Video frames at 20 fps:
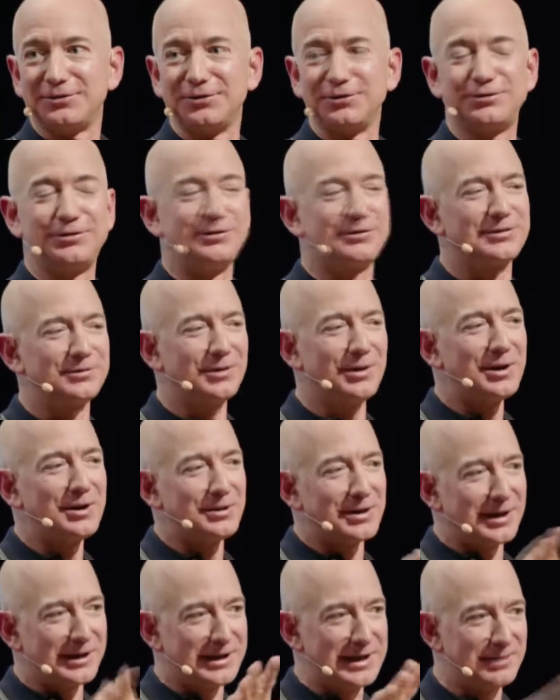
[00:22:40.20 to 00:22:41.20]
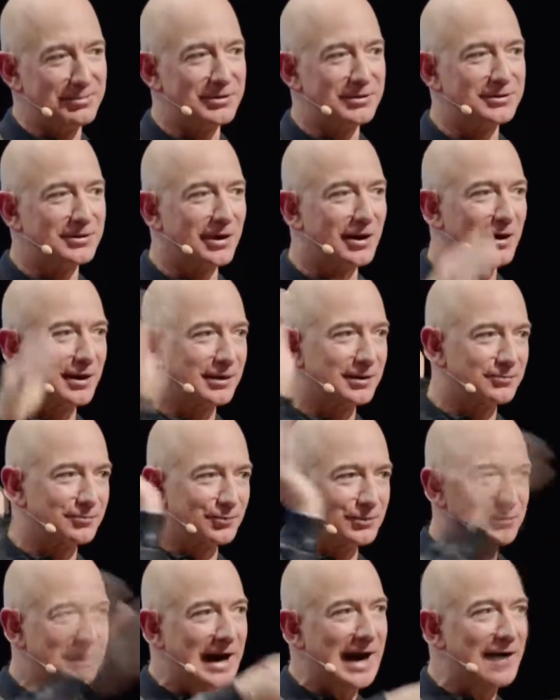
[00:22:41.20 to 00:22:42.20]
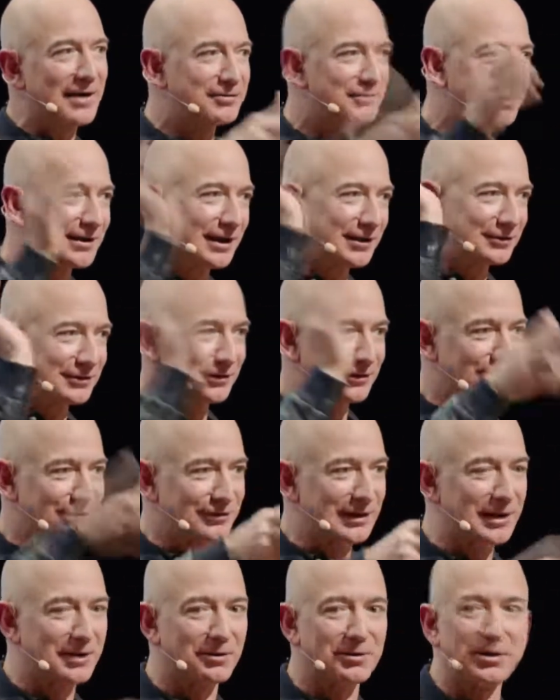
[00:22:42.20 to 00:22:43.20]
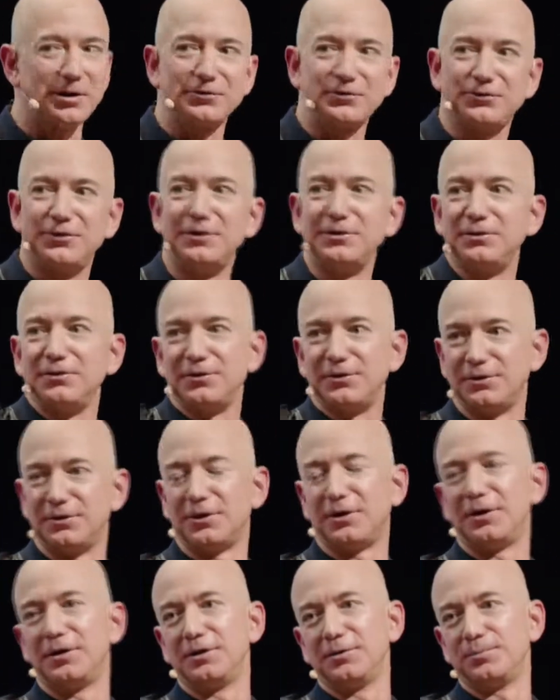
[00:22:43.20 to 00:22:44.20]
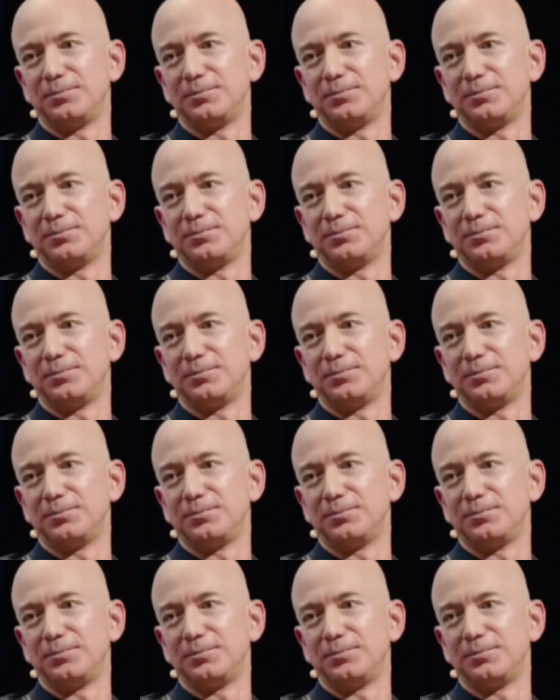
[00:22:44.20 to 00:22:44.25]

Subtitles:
So she said, why don't I keep the dog, and after you guys get settled, I'll send you the dog.